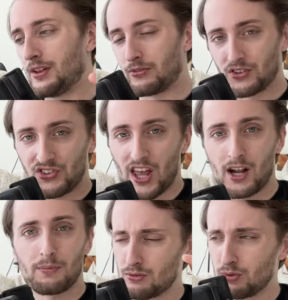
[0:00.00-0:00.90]
different
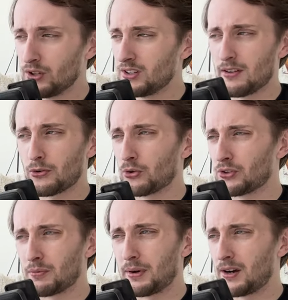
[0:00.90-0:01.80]
setup. Really difficult to
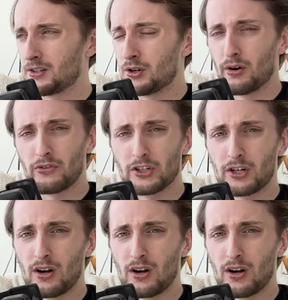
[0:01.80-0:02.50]
compare year over year,